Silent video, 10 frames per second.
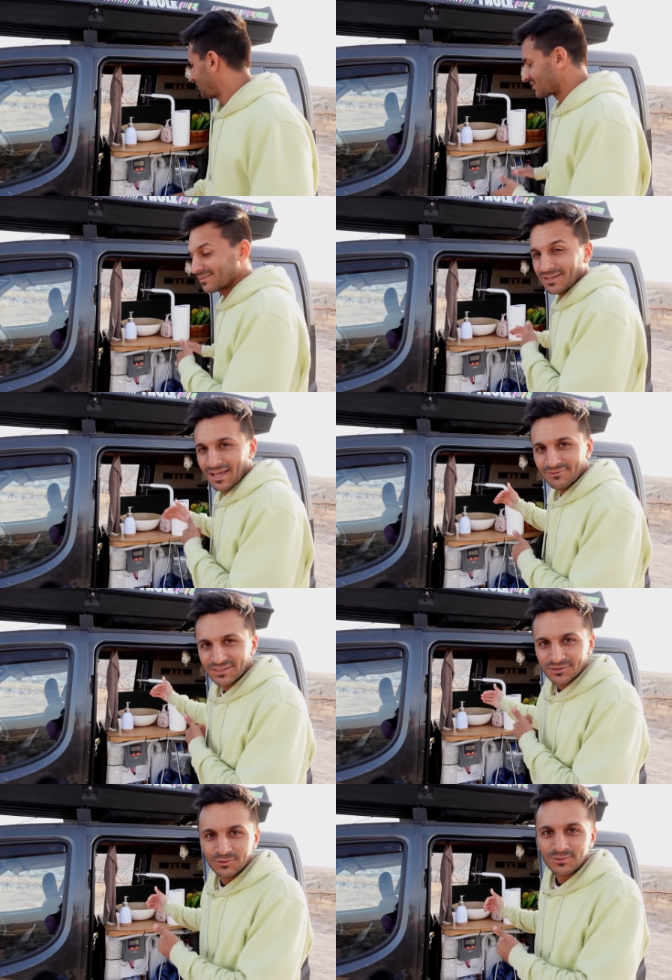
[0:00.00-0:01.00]
is
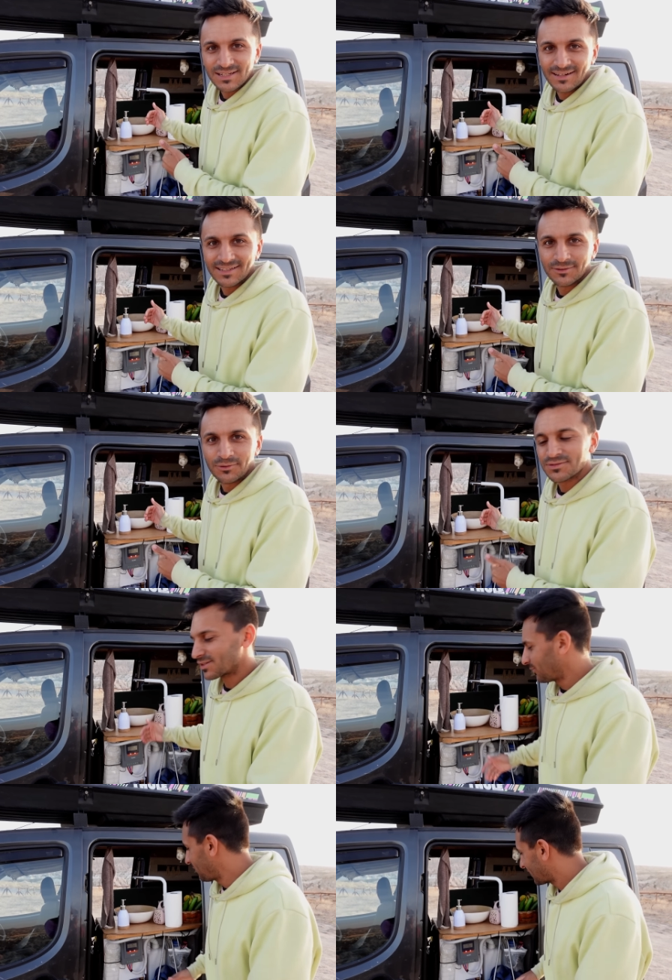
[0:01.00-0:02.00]
having two sliding doors,
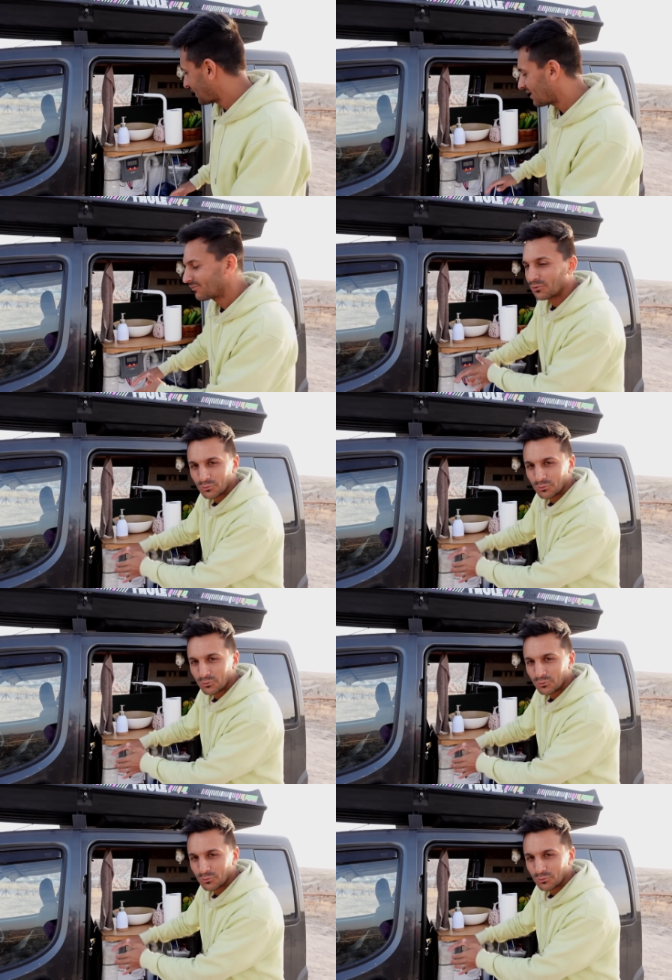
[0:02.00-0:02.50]
so we can have